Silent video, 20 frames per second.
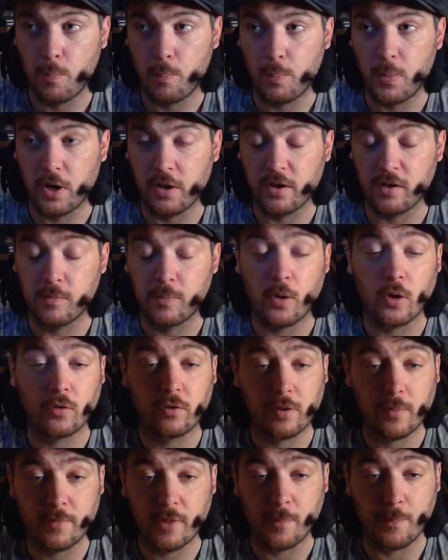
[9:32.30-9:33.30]
but he spoke
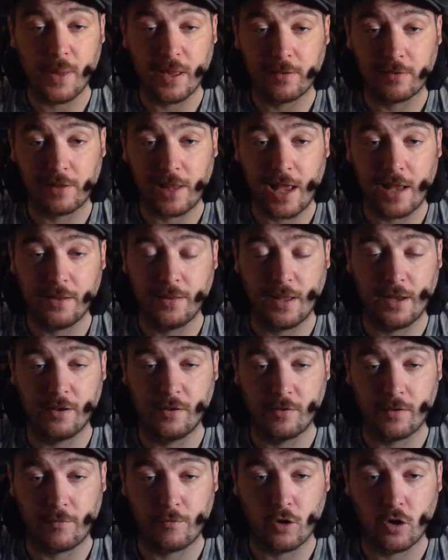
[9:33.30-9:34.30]
some of the best Latin that
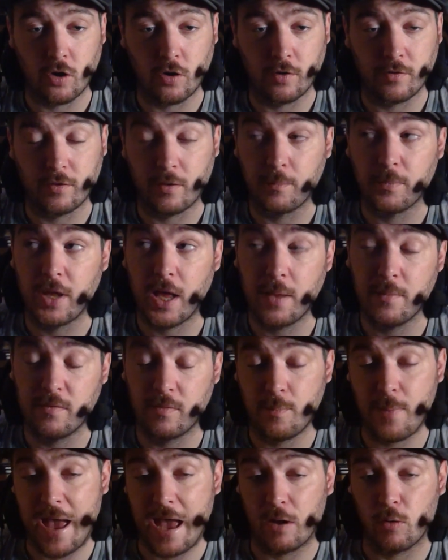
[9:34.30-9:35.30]
he's ever heard,
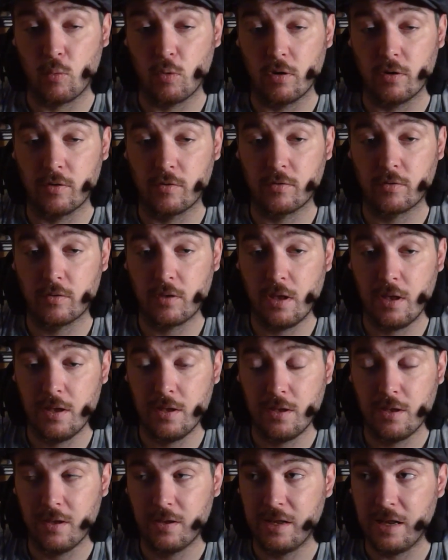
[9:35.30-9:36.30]
sometimes backwards.
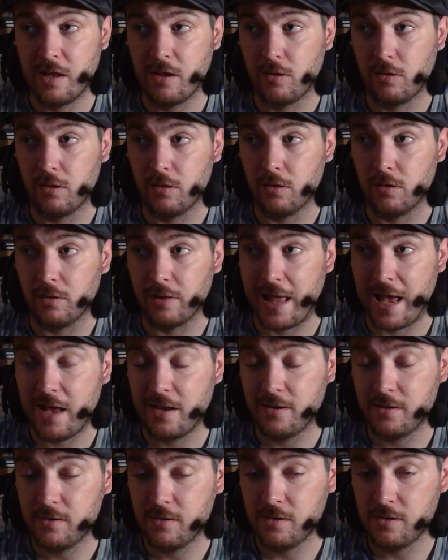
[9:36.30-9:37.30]
Now,
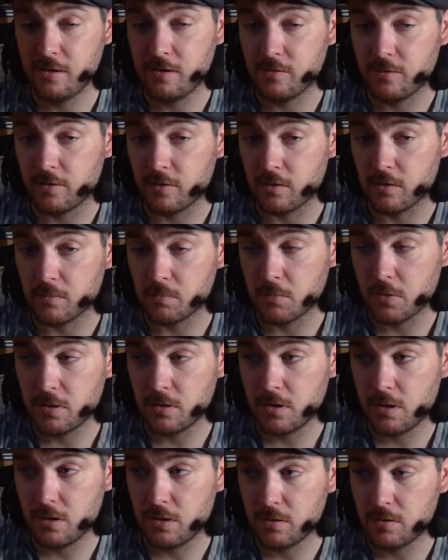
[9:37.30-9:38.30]
Latin is a
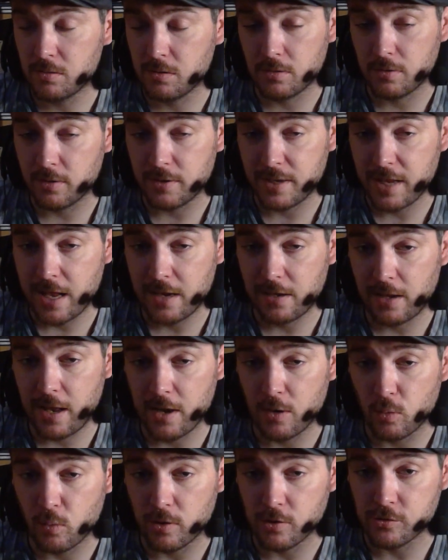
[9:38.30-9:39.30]
dead
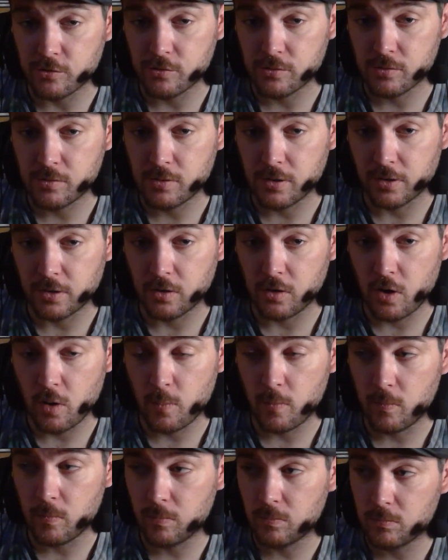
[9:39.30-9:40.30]
language. Like,
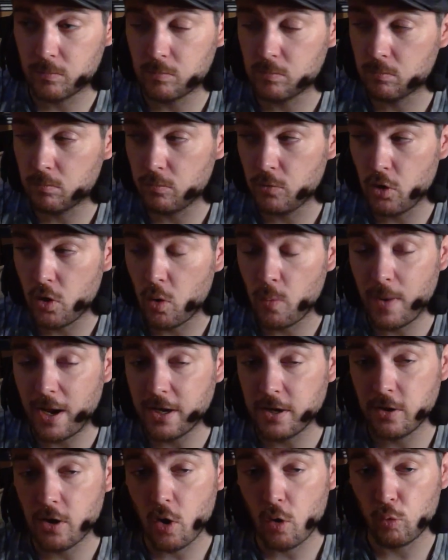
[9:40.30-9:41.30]

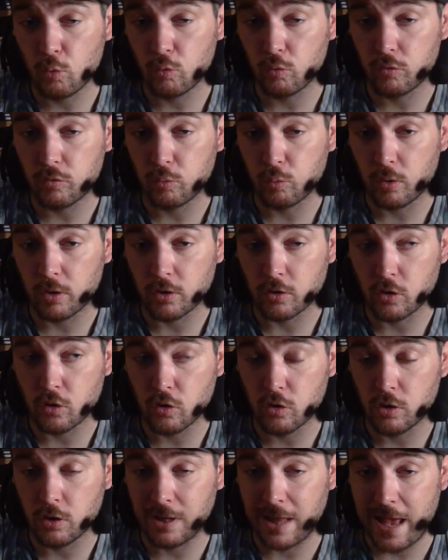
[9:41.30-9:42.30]
nobody knows what
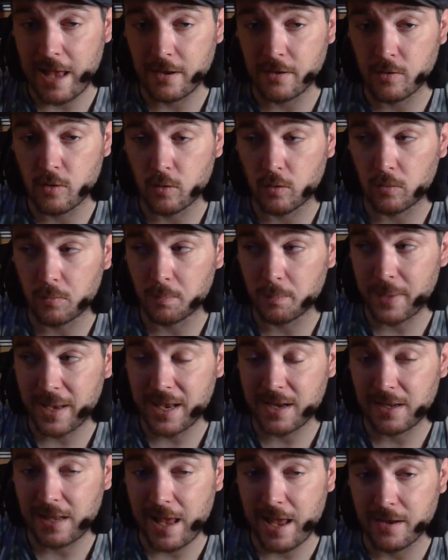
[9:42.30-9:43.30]
good Latin or
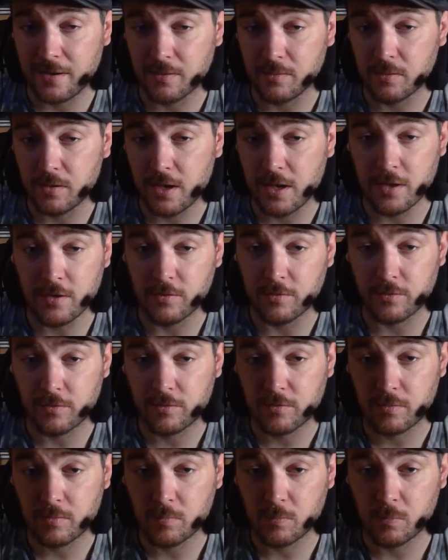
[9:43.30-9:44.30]
bad Latin
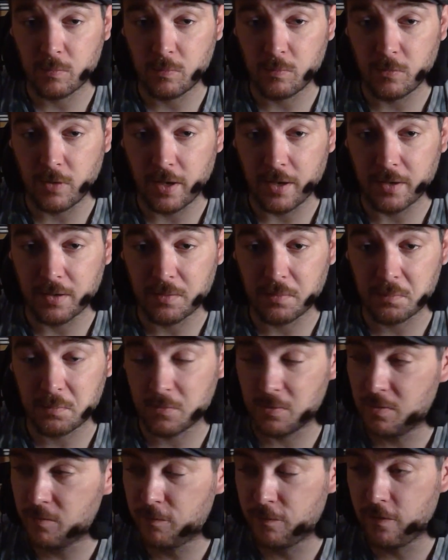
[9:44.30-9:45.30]
is, like,
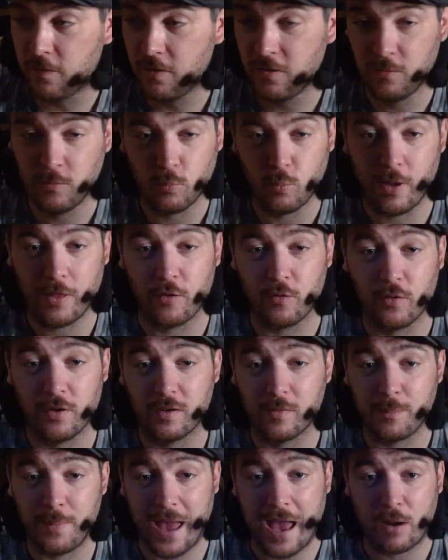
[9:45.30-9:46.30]
whether
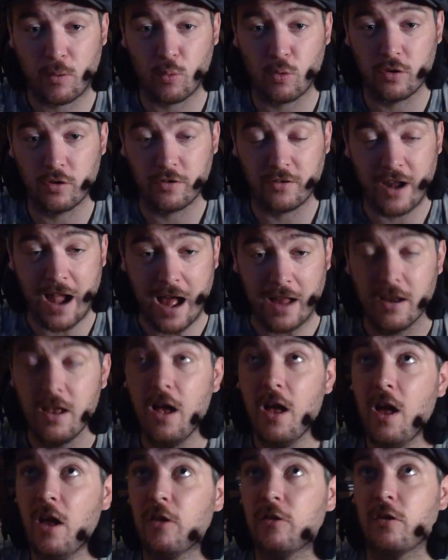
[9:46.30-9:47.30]
it's backwards or not.
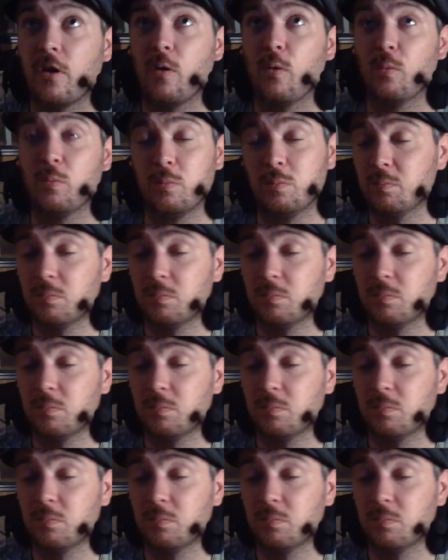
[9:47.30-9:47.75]
So,